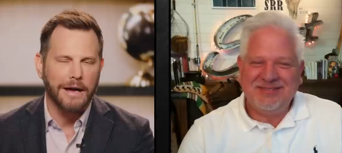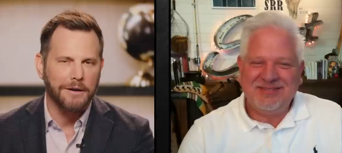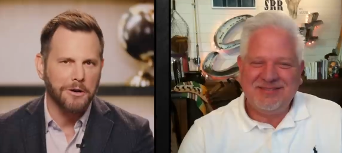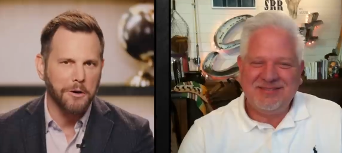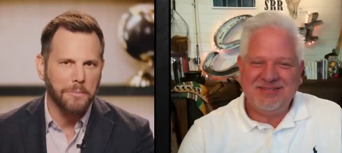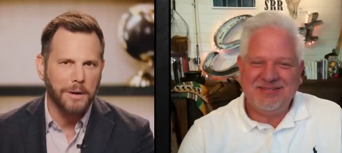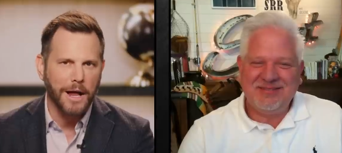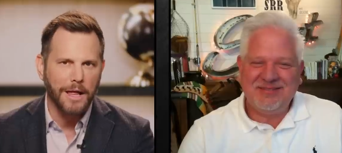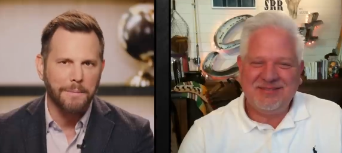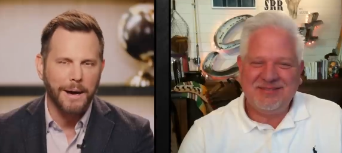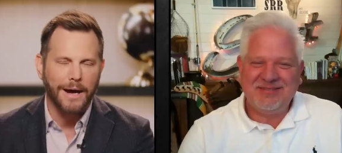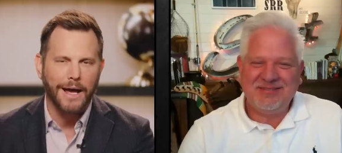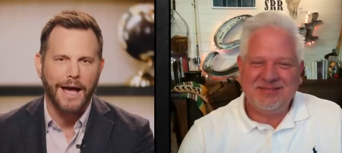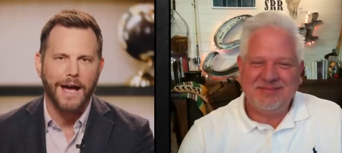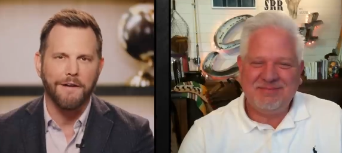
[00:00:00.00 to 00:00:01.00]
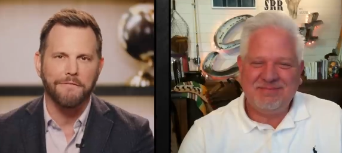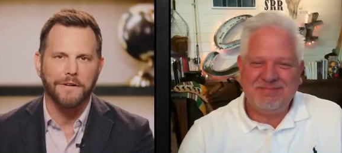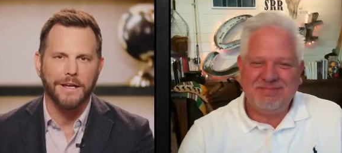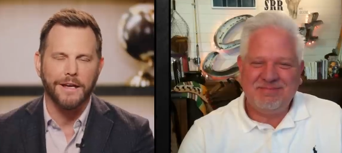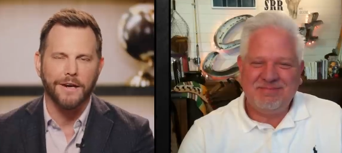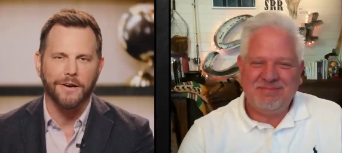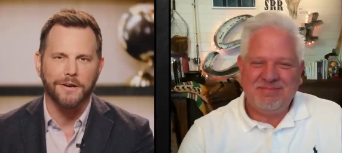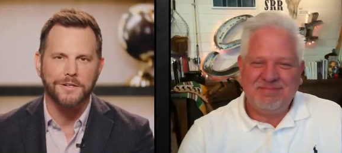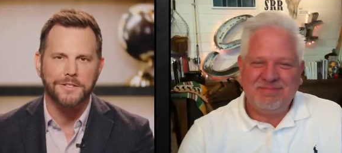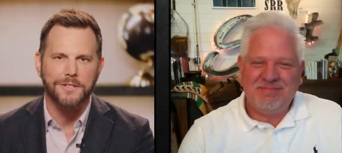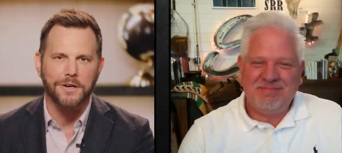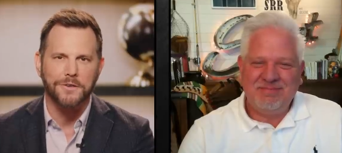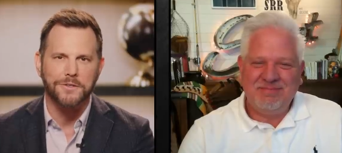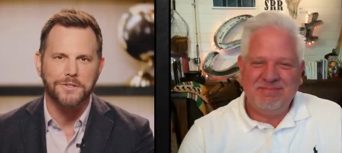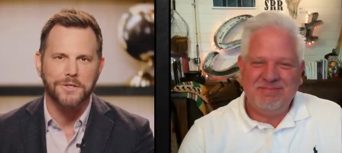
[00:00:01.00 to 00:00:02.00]
Speaker 1: I don't know, probably about a half a year or
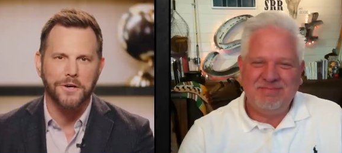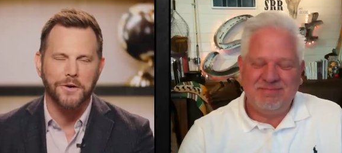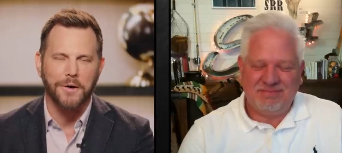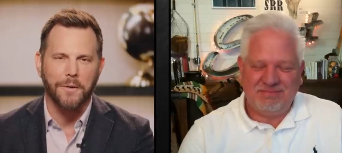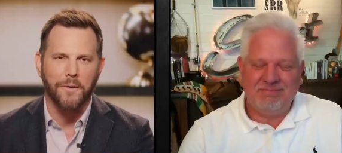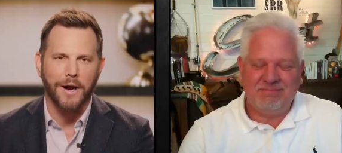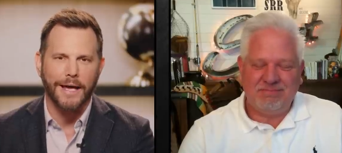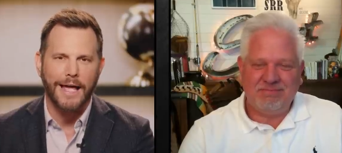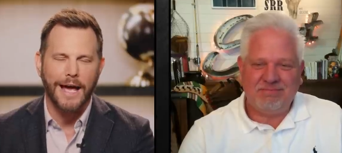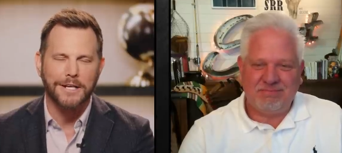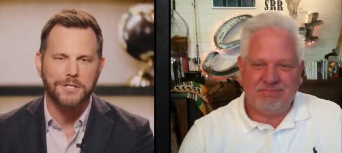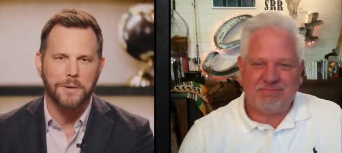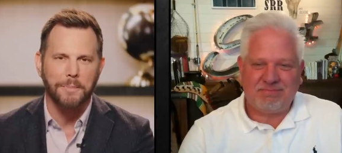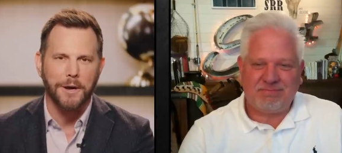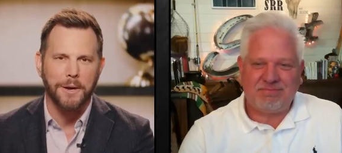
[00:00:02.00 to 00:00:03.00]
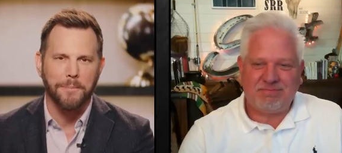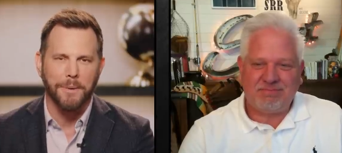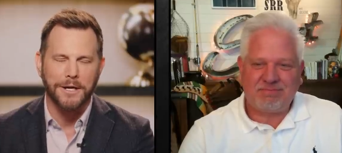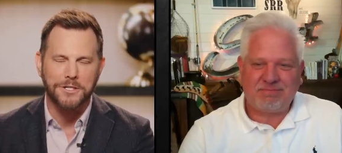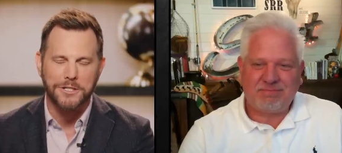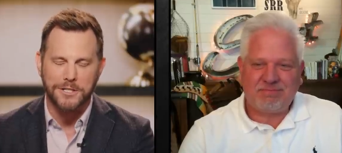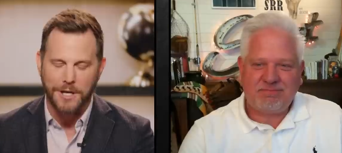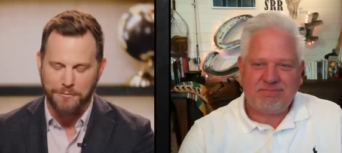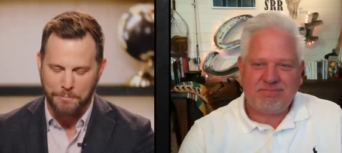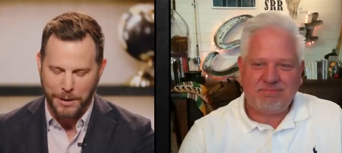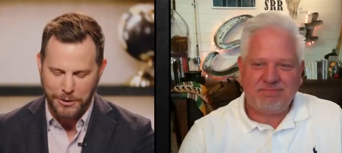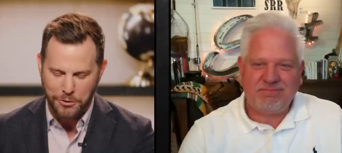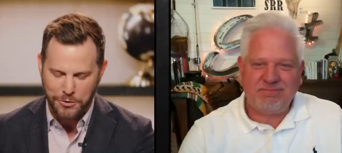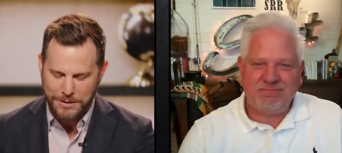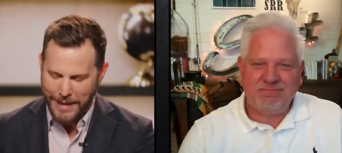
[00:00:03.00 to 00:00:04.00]
so, so I want to catch up on a bunch of stuff.
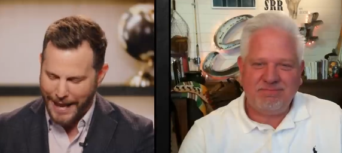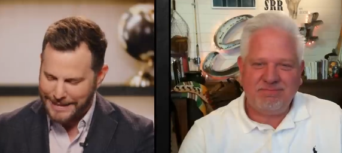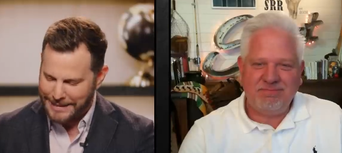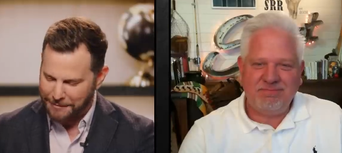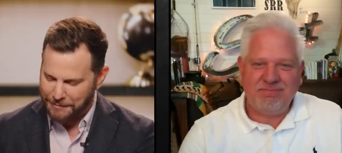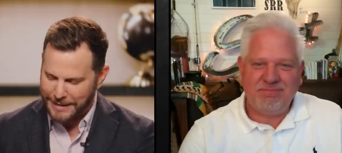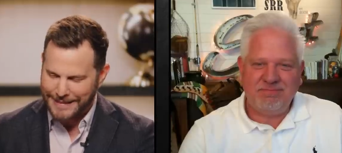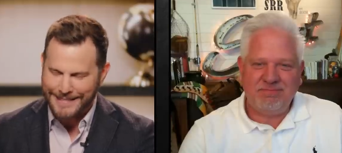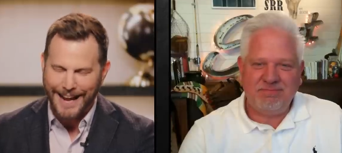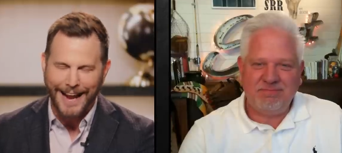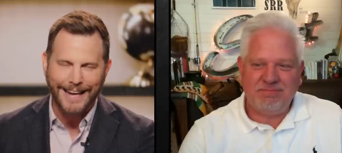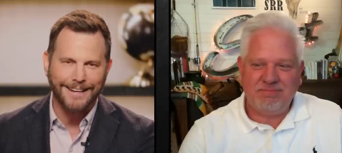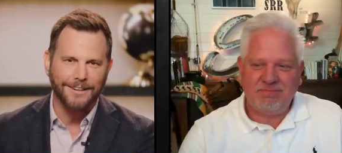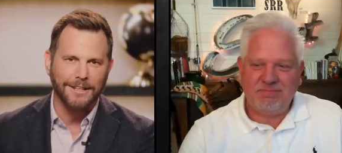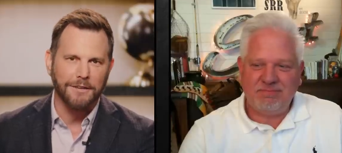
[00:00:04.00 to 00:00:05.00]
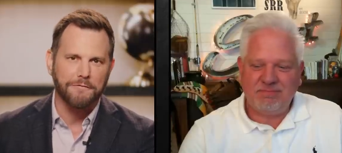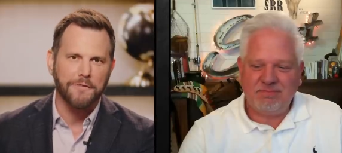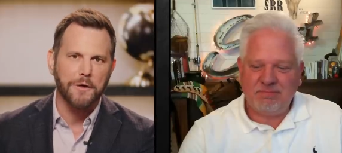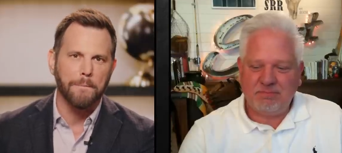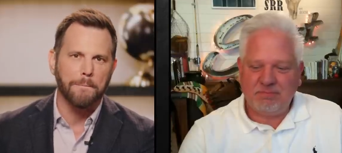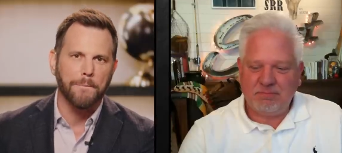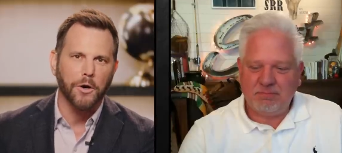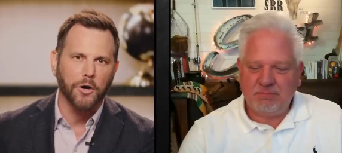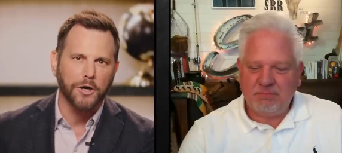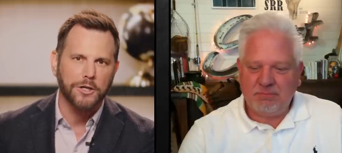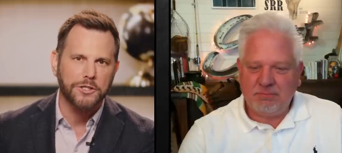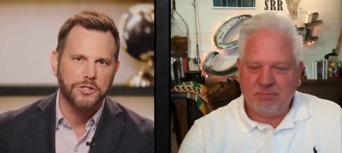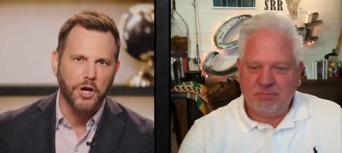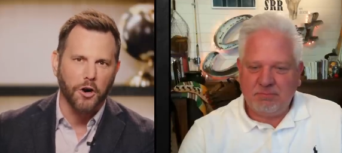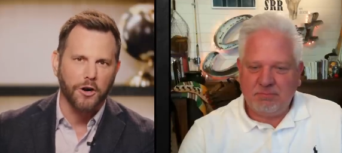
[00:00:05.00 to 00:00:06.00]
But you, as if the title of the book,
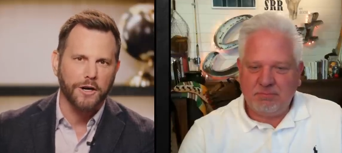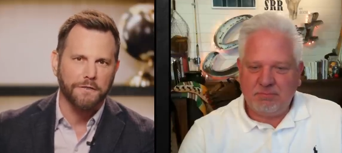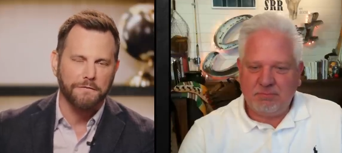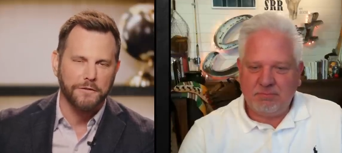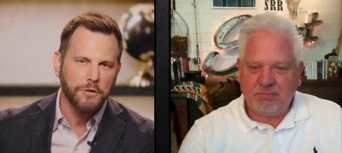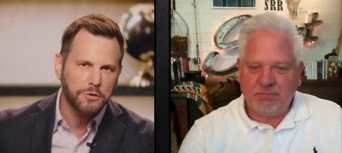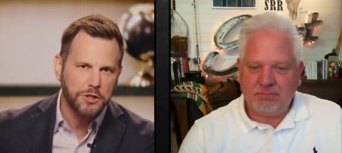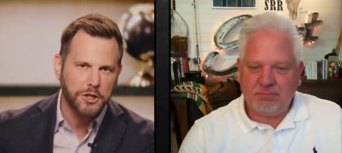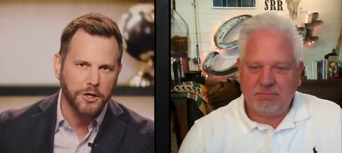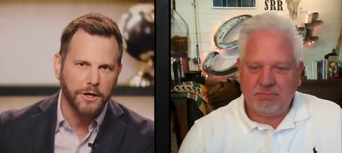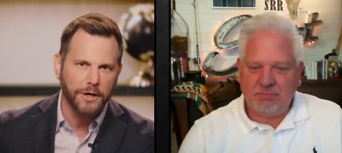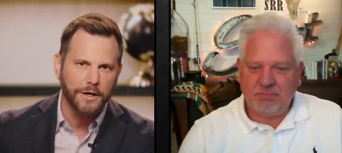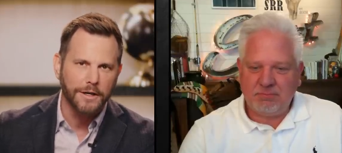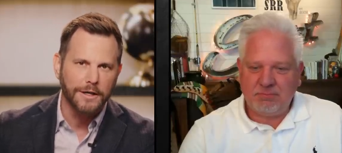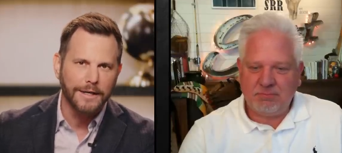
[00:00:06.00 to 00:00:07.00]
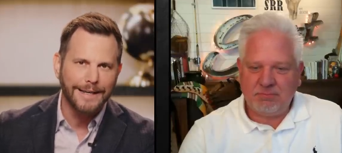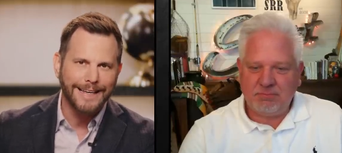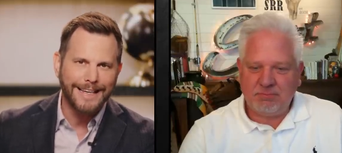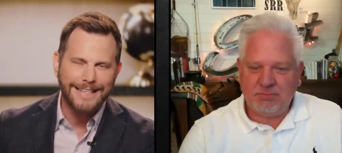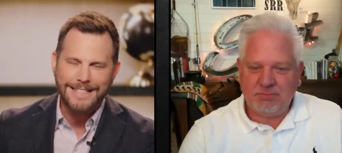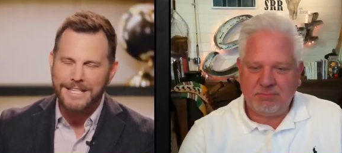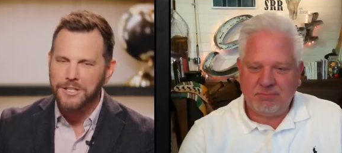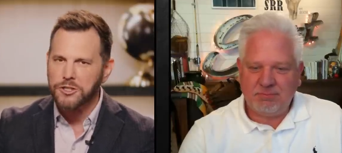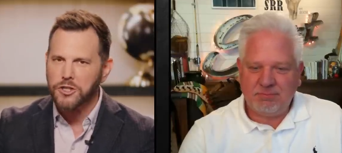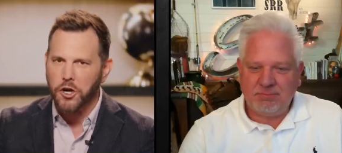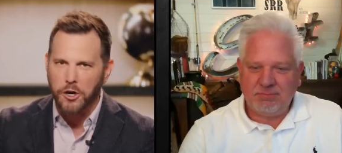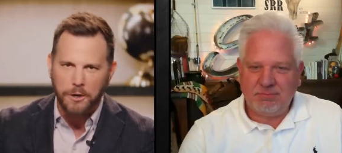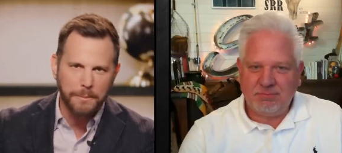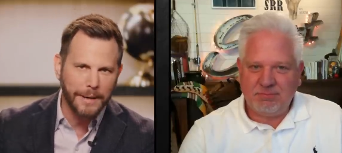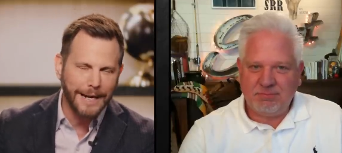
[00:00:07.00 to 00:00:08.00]
Dark Future, isn't
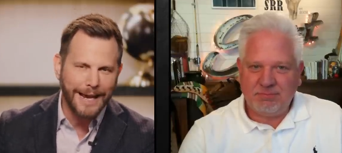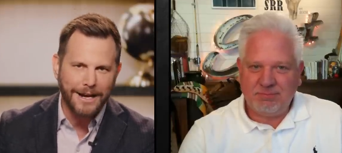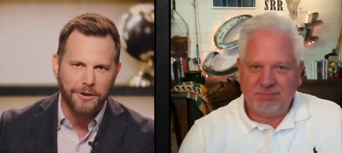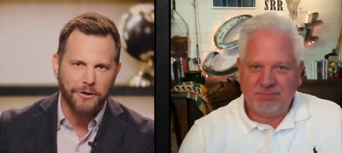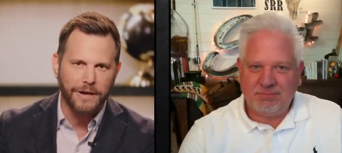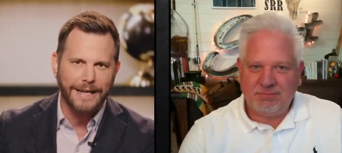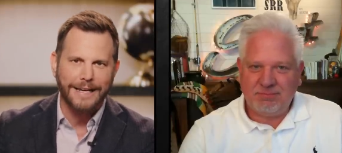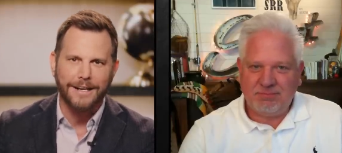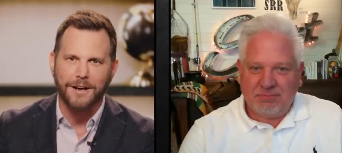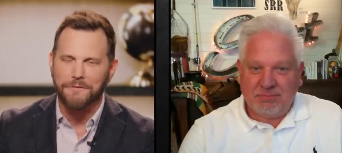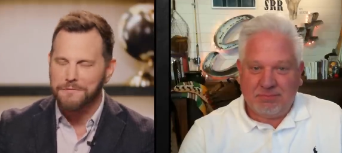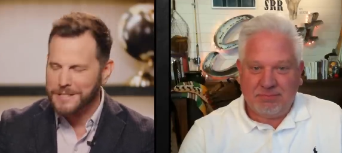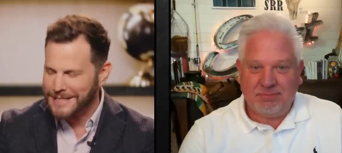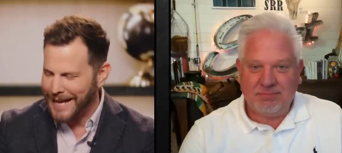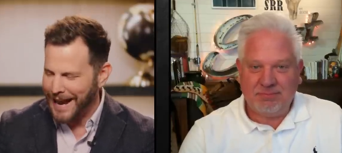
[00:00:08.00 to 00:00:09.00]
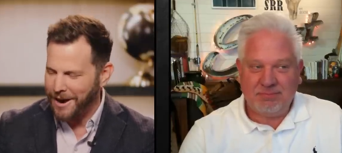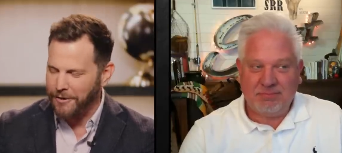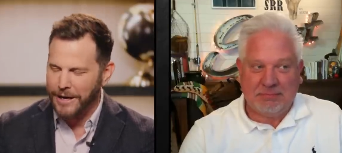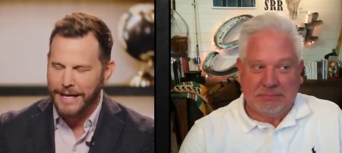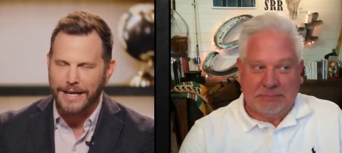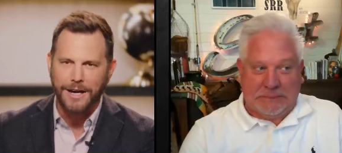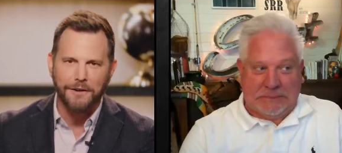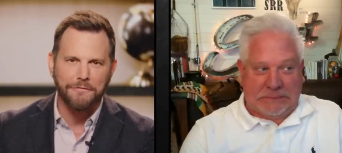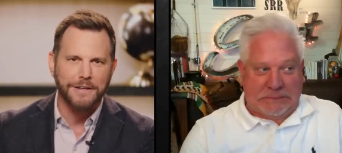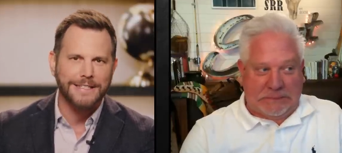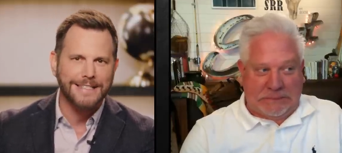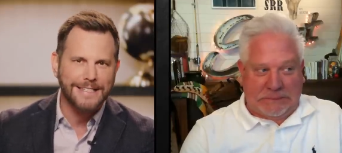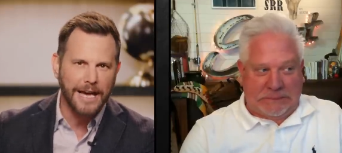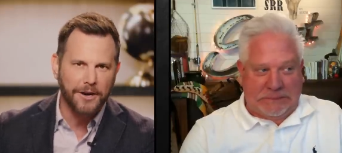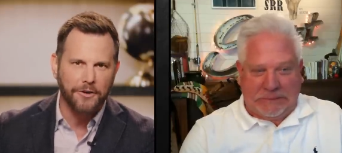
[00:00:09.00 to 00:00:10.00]
terminatory enough, scary enough,
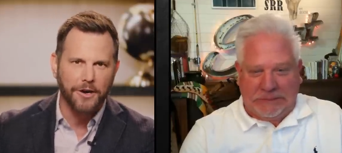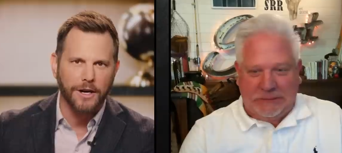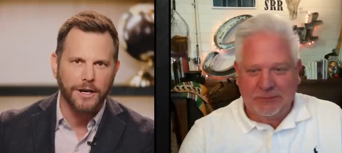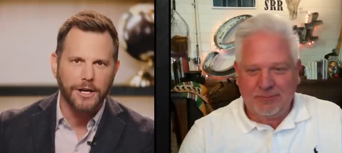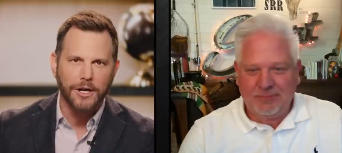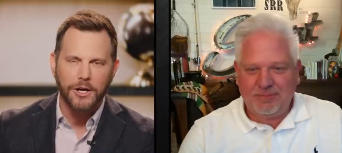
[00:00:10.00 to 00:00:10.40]
etc.